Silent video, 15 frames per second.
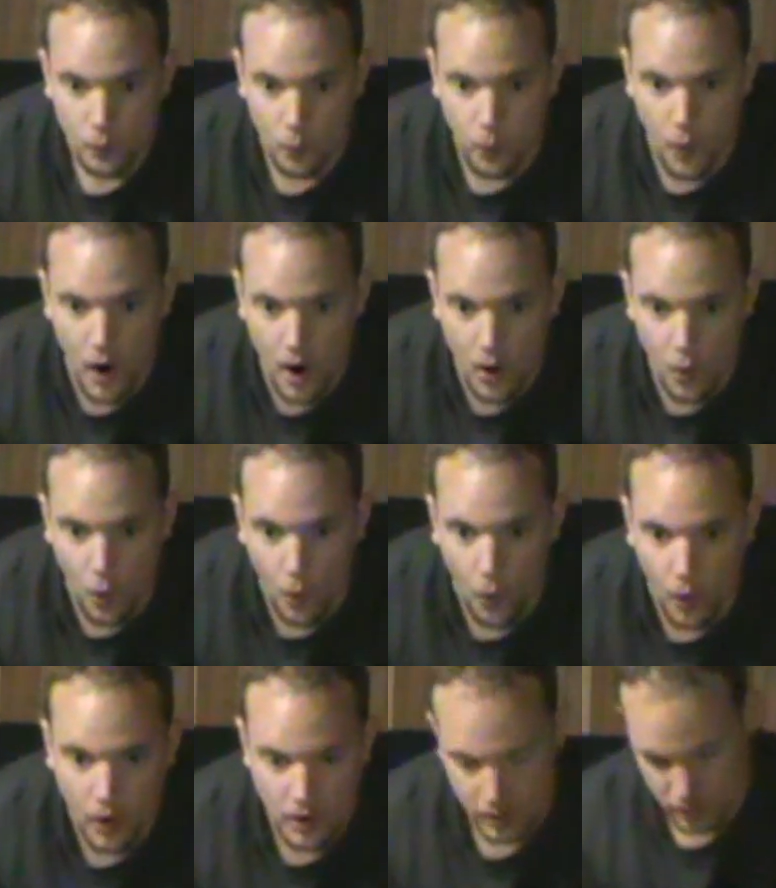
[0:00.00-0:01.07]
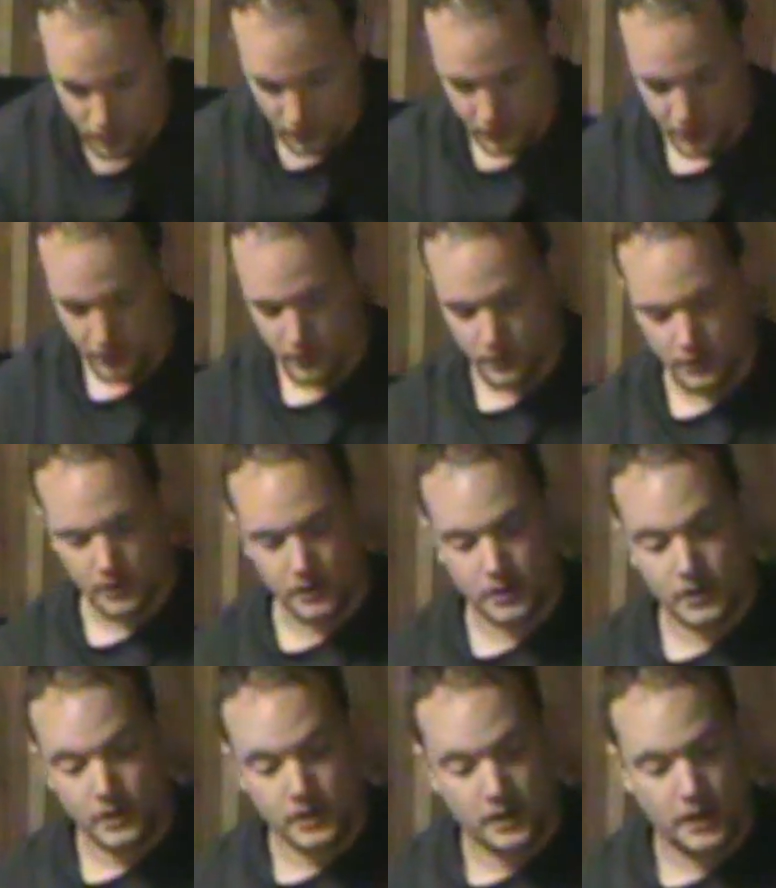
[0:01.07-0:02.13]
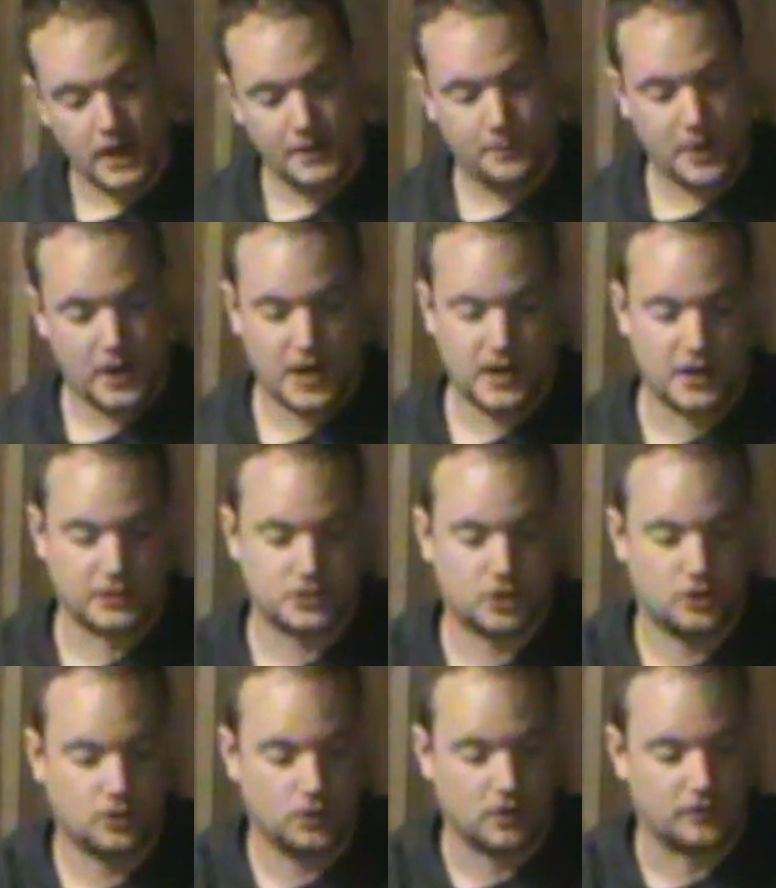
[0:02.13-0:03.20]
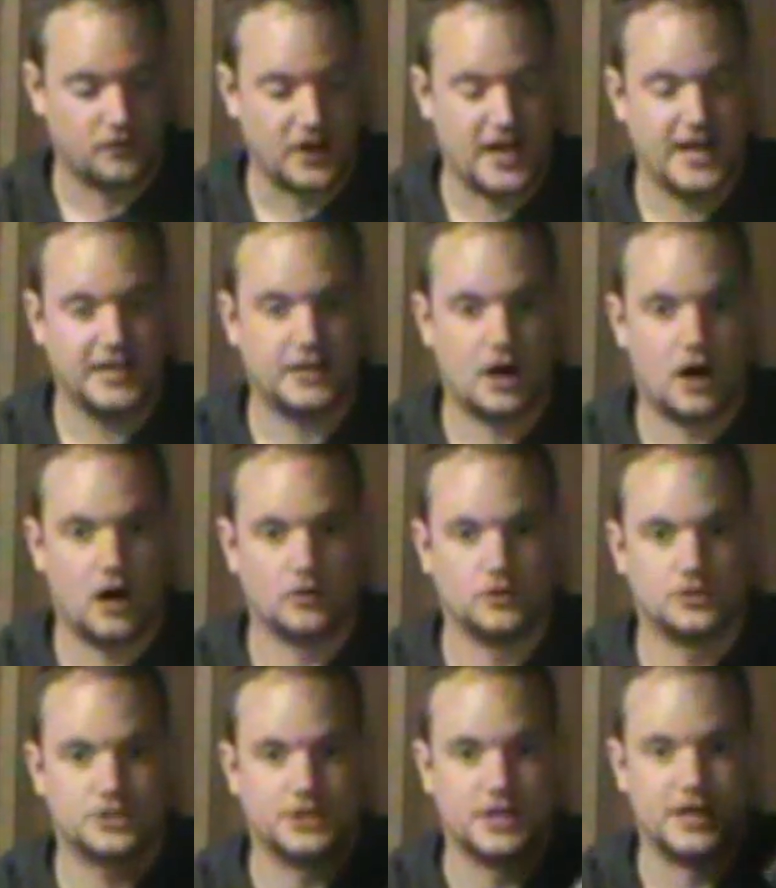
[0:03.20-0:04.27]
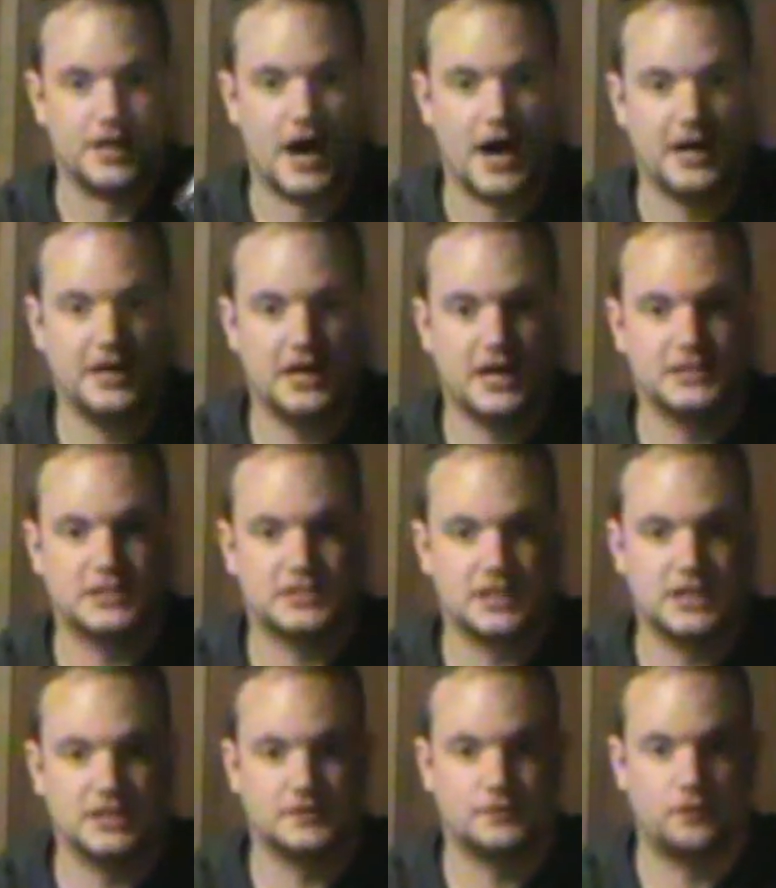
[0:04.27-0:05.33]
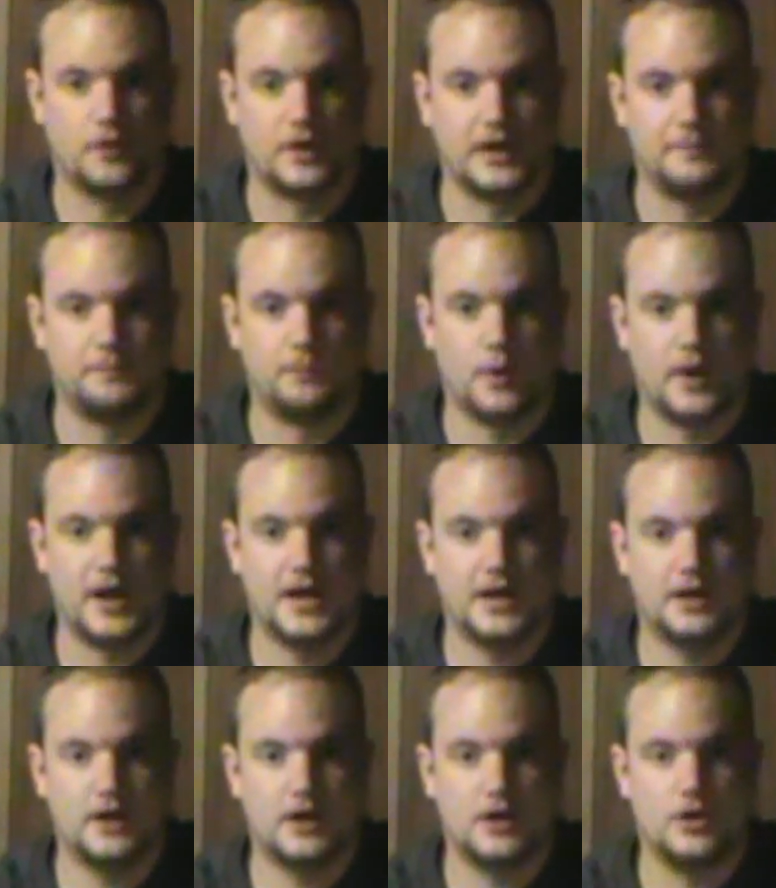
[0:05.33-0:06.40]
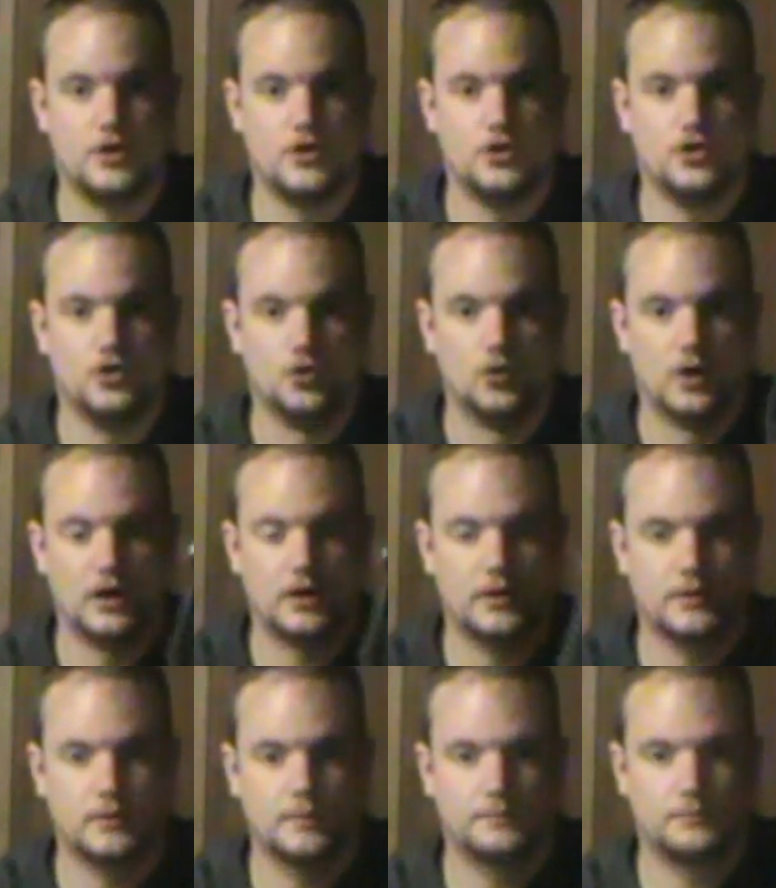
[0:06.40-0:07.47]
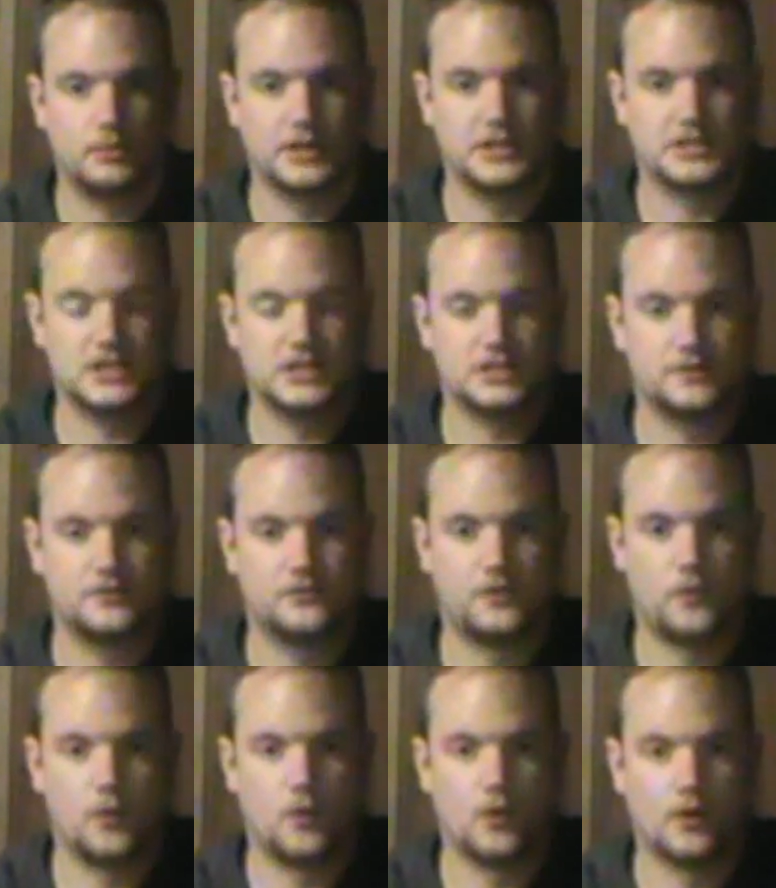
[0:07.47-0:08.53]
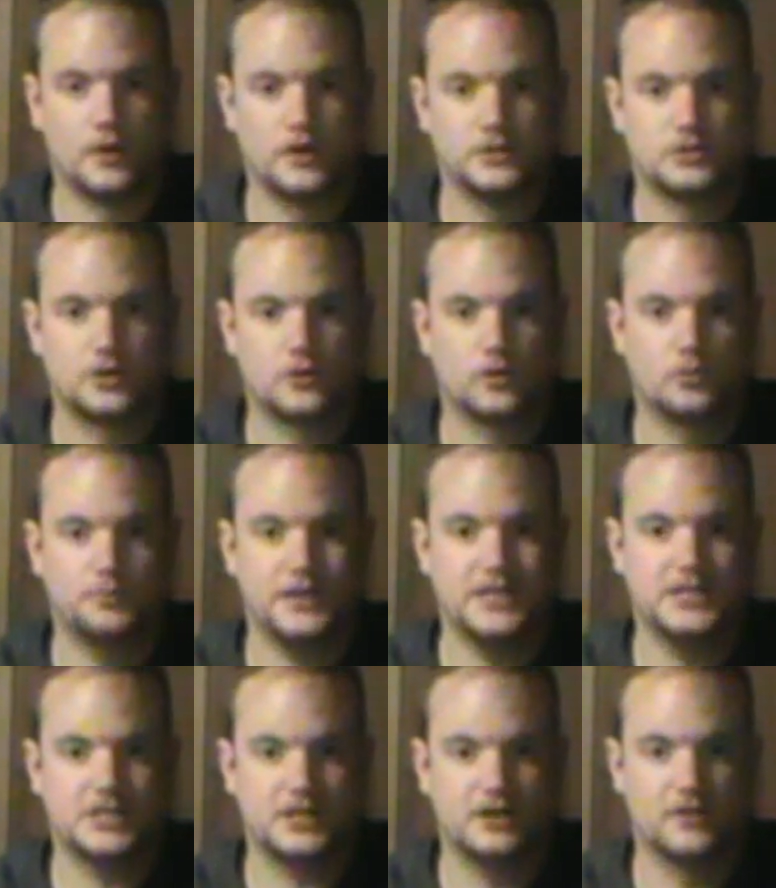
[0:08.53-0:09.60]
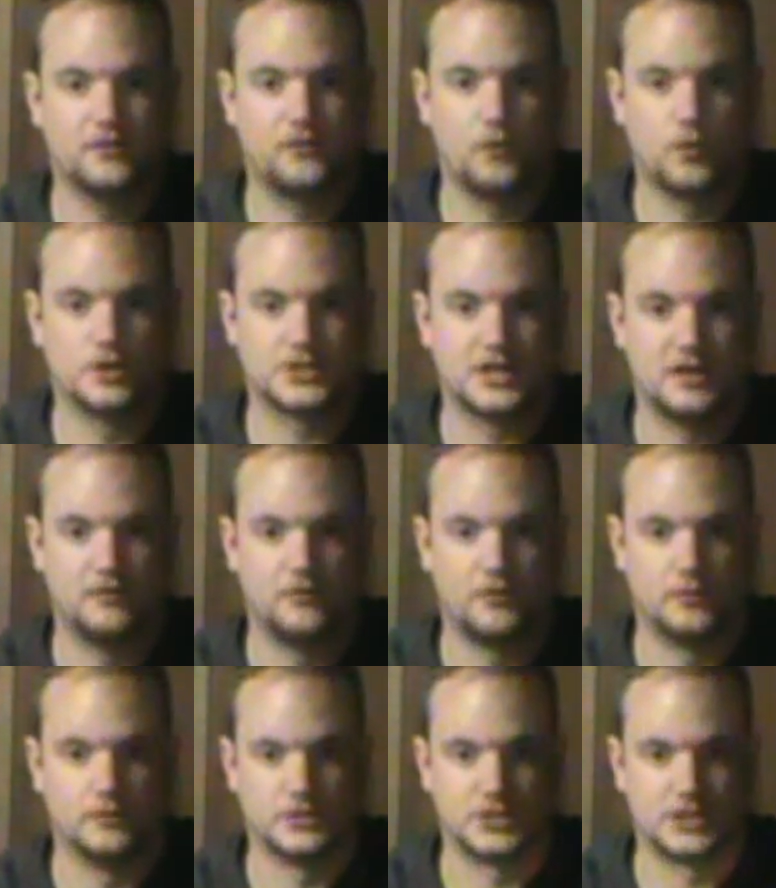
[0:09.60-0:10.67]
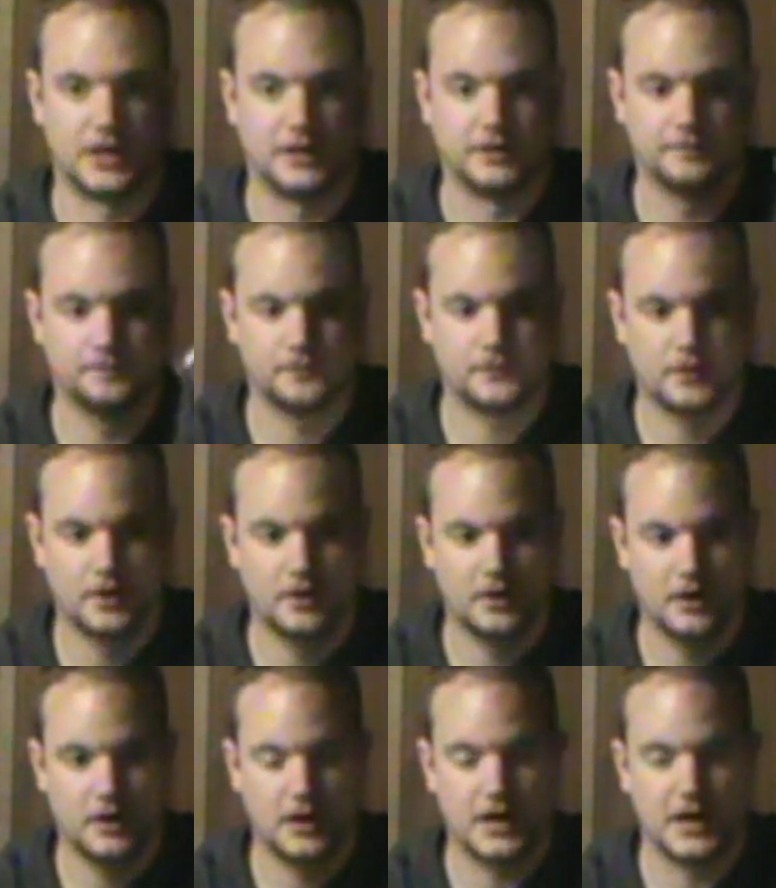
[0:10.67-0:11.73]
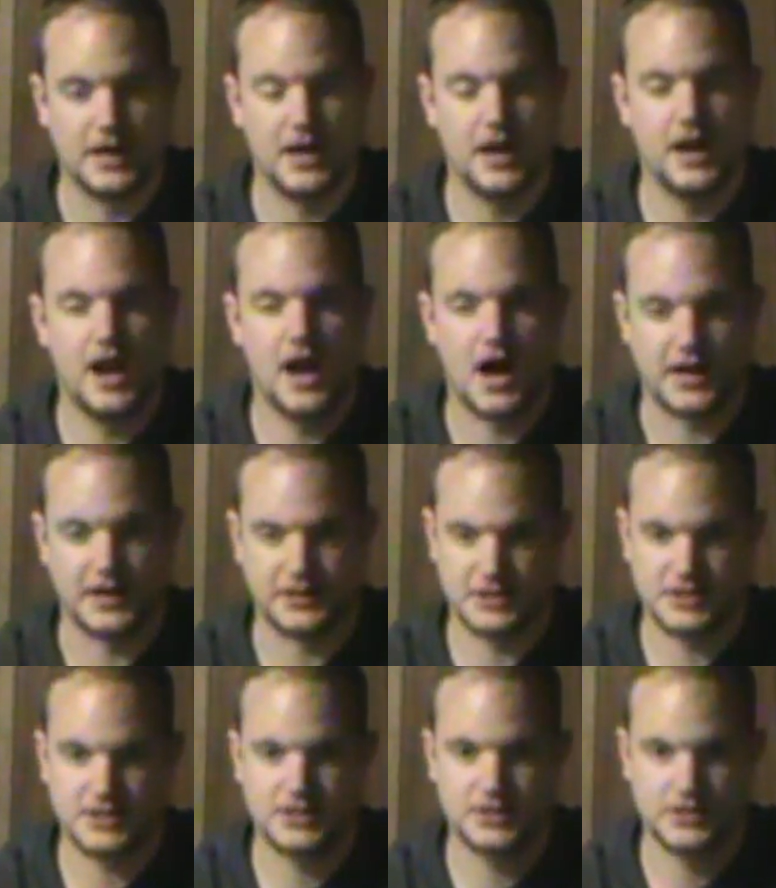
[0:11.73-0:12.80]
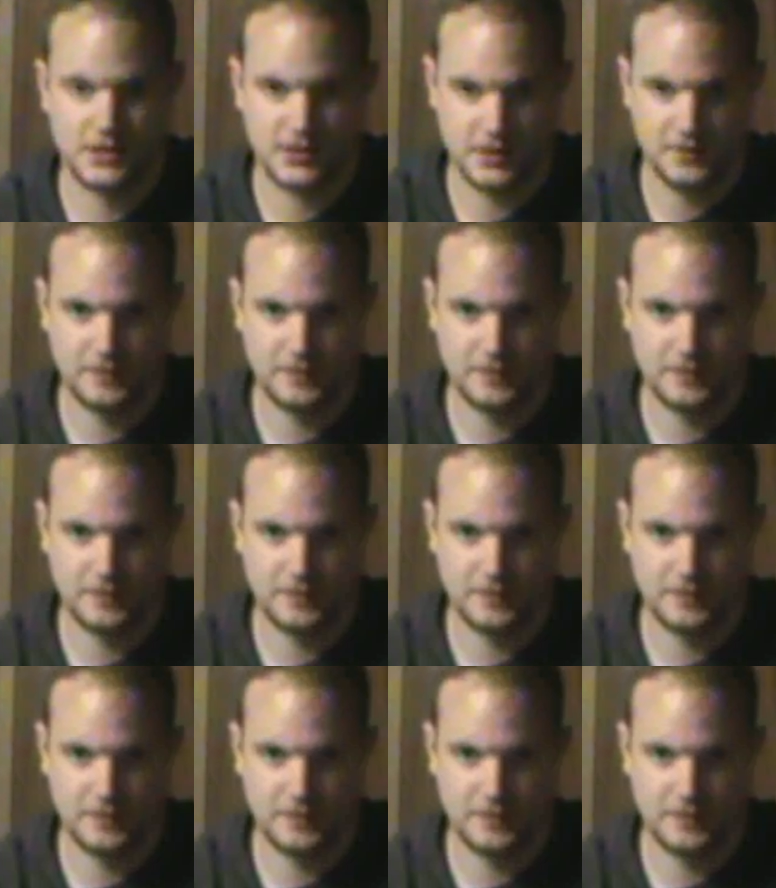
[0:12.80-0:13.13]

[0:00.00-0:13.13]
Whoa! I paid a total of $8.99 for a brand new PlayStation 4 Turtle Beach Ear Force headphone set. Nice.